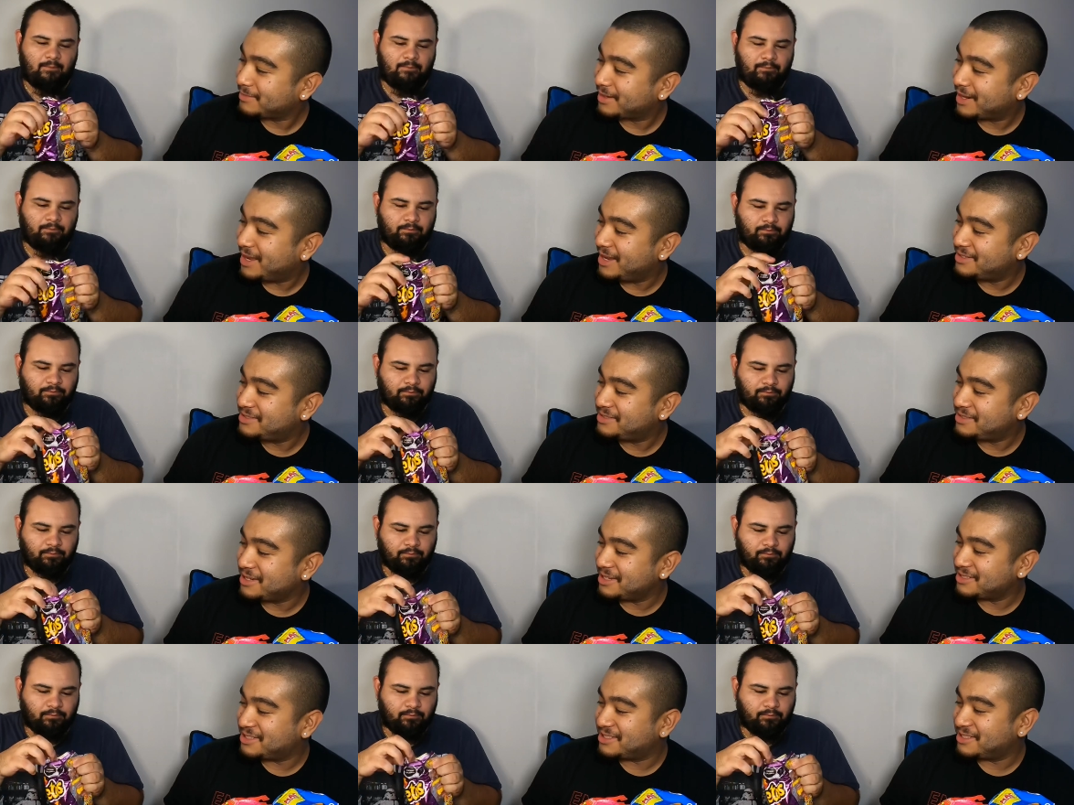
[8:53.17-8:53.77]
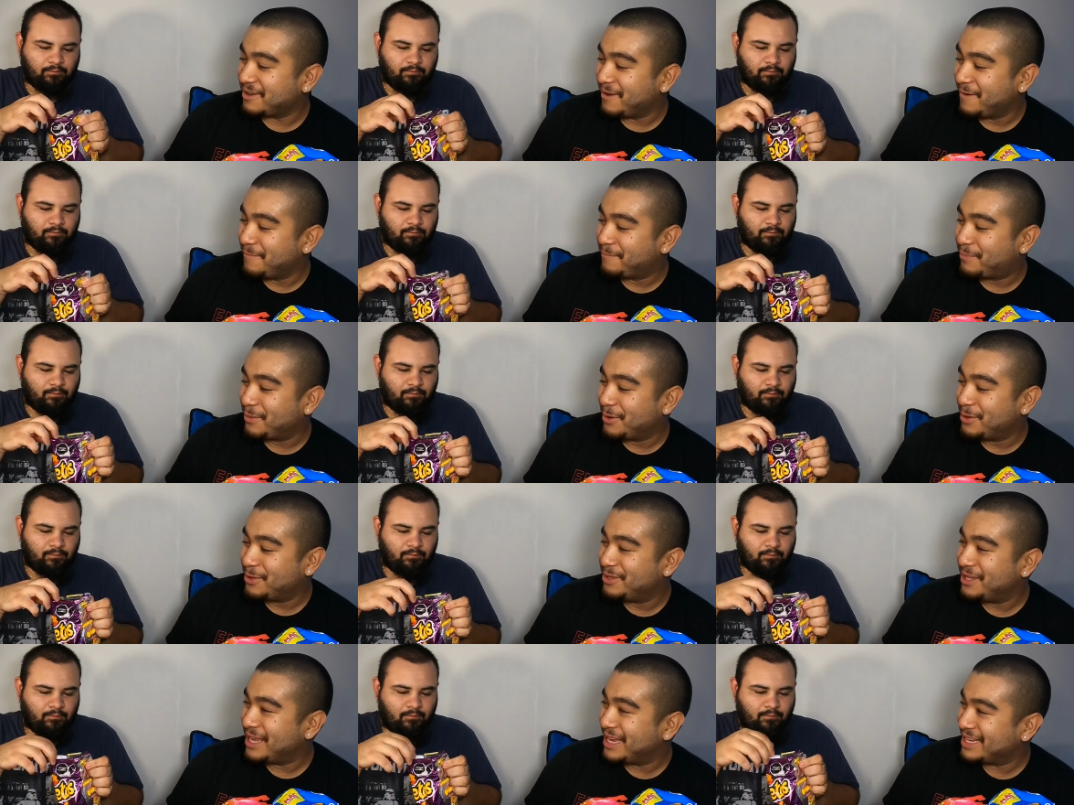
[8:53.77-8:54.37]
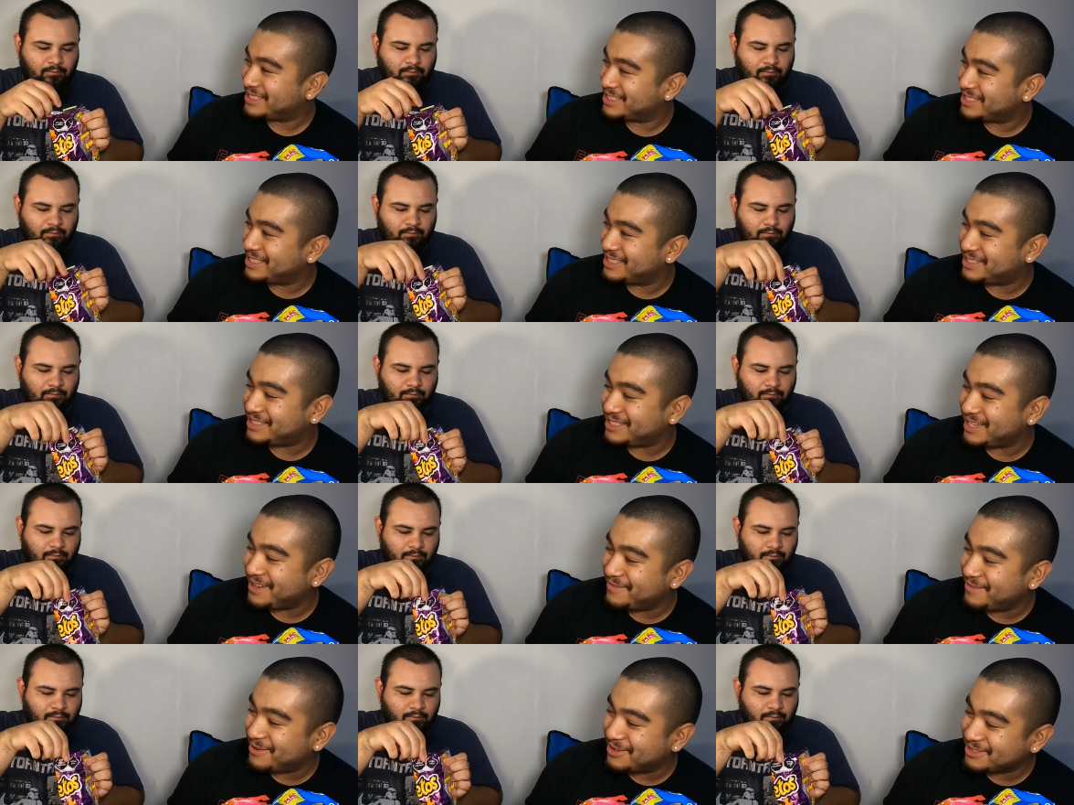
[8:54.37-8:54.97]

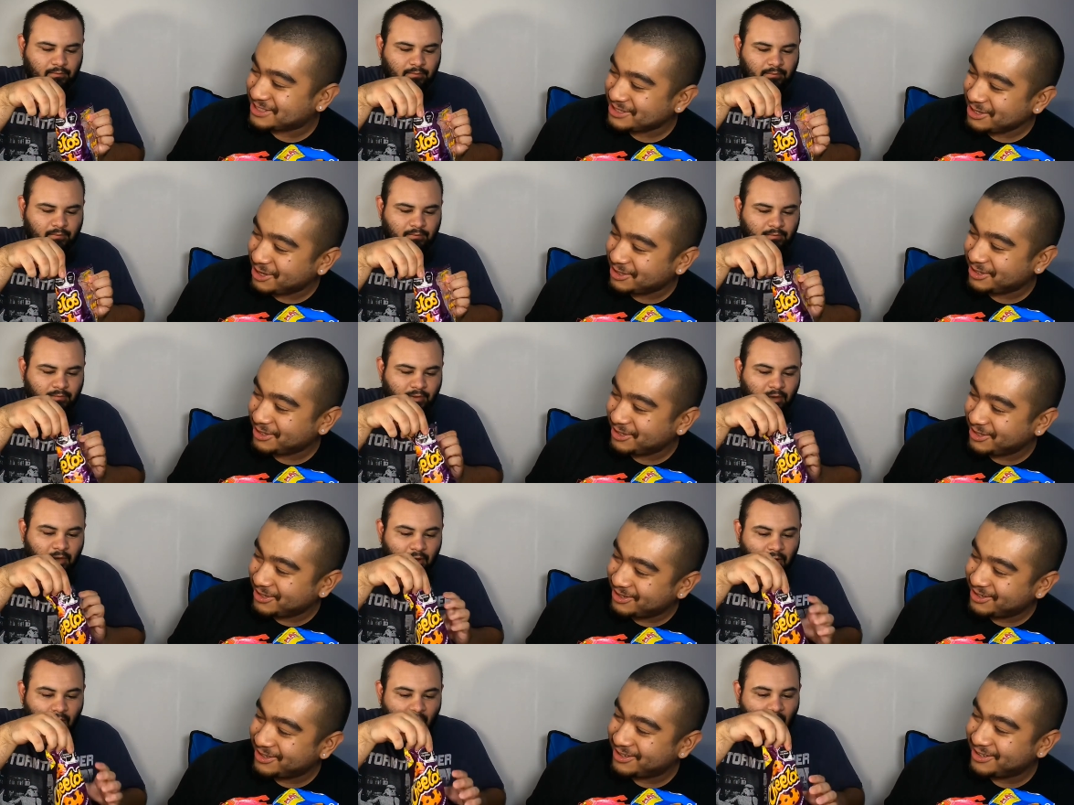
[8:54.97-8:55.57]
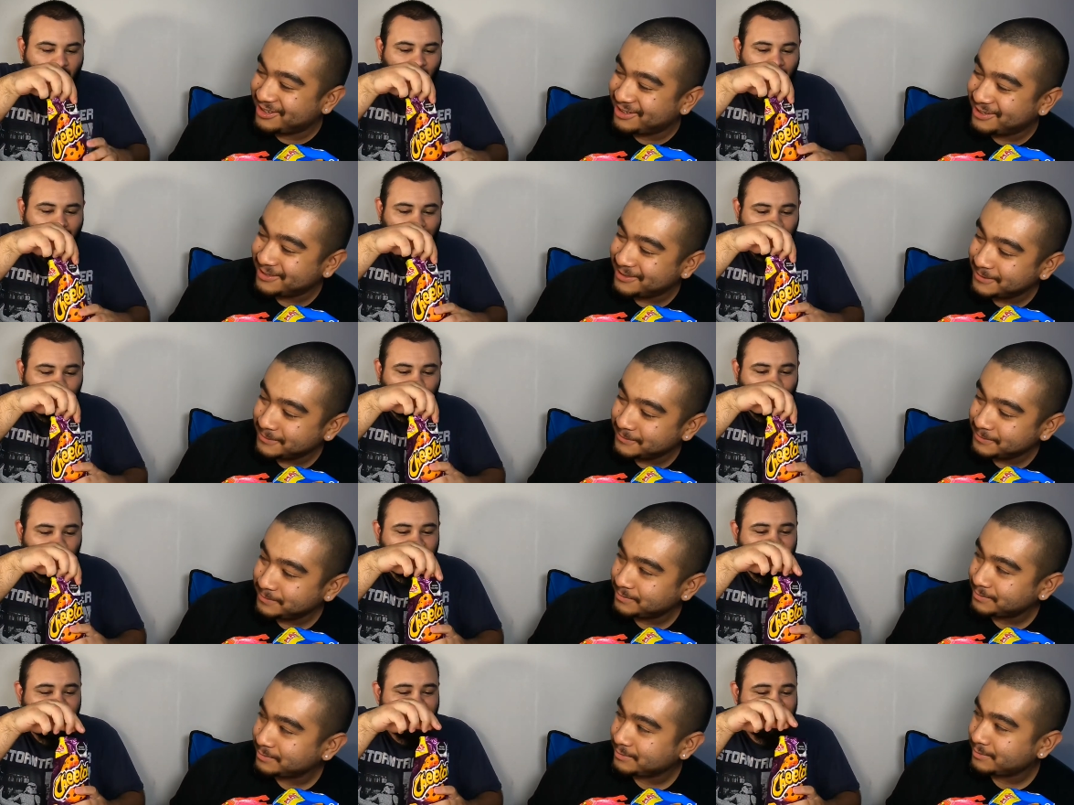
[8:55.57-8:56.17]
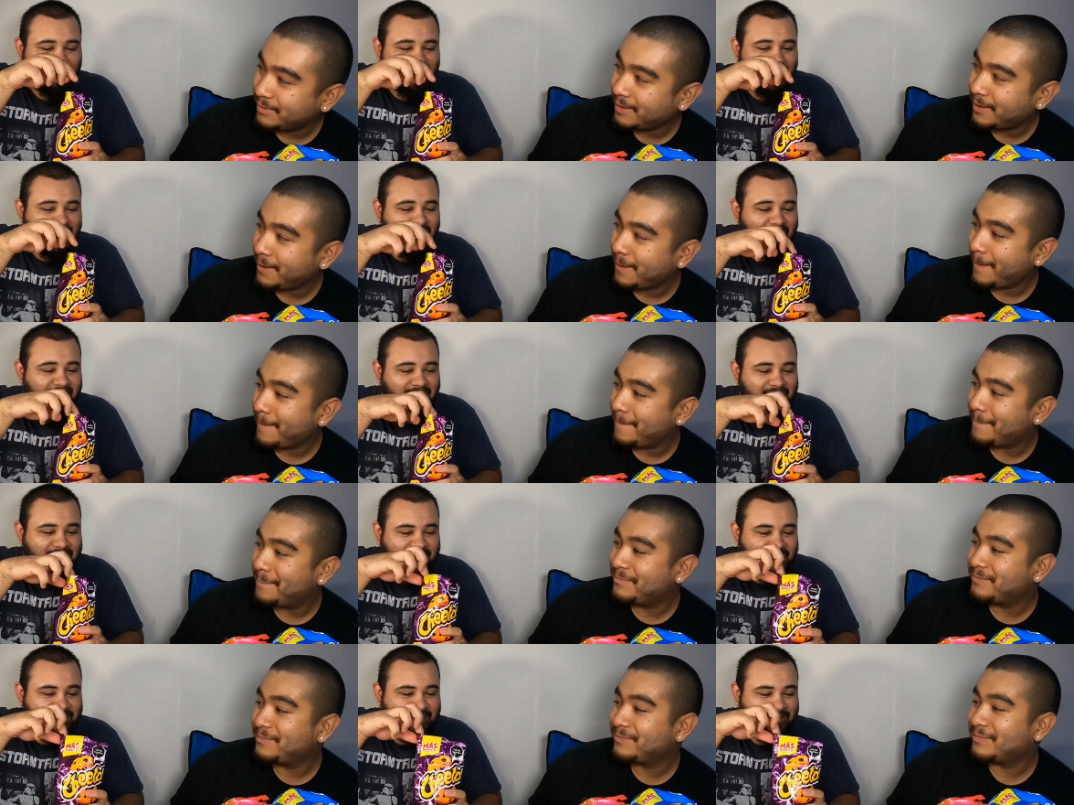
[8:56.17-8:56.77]
Speaker 1: Excesivo sodio. Oh, I won
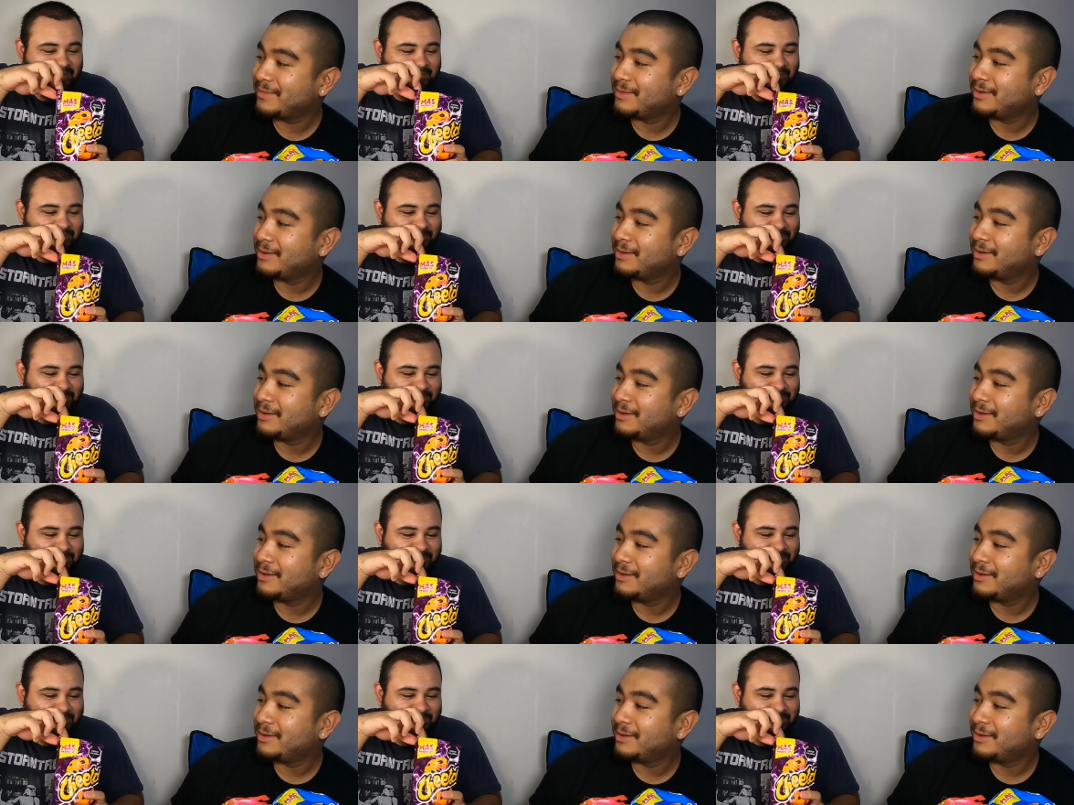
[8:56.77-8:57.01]
again.